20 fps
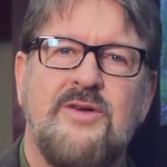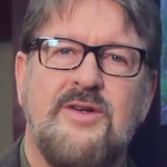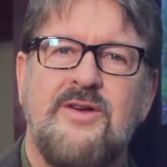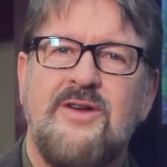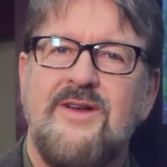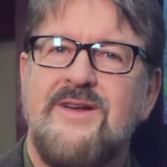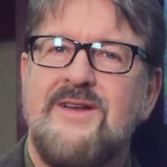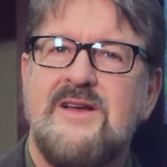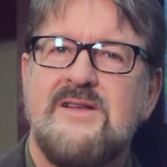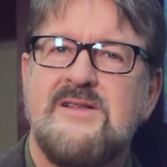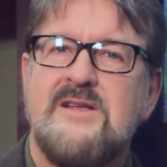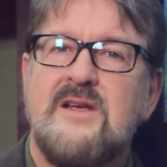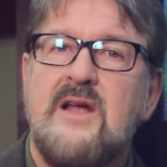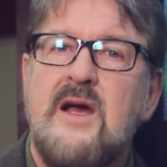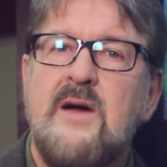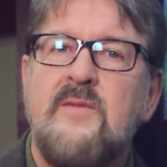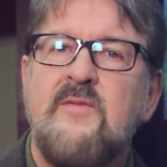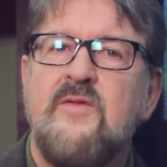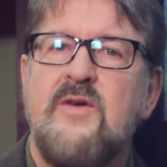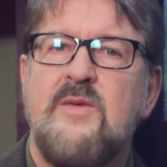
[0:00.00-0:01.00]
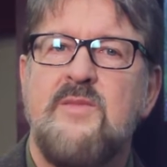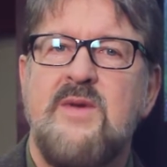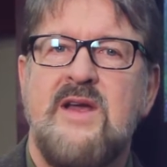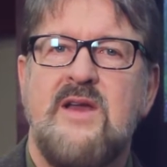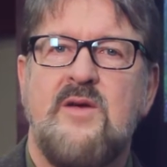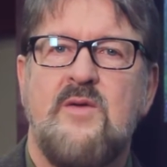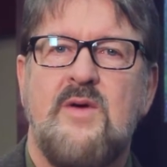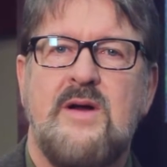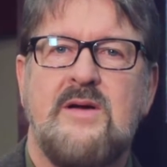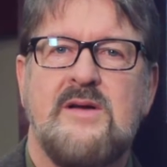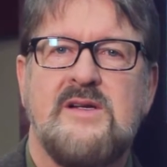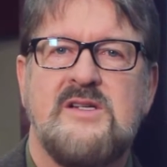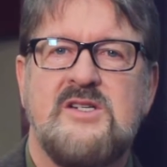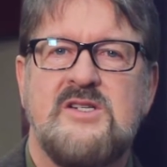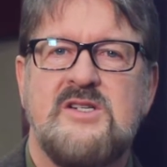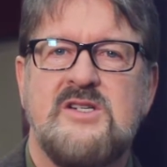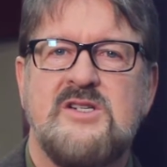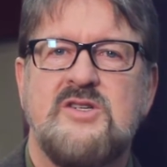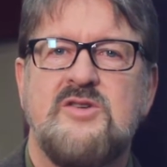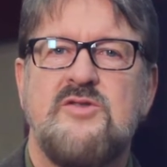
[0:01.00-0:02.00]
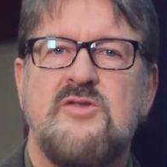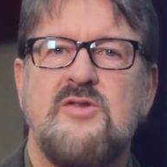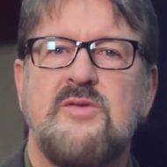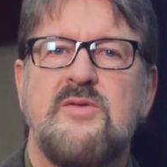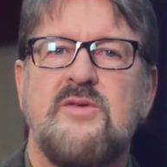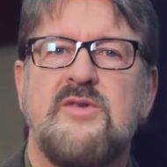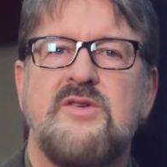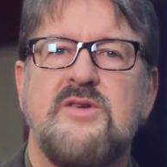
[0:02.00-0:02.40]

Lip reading: It doesn't come from anywhere. It's just cool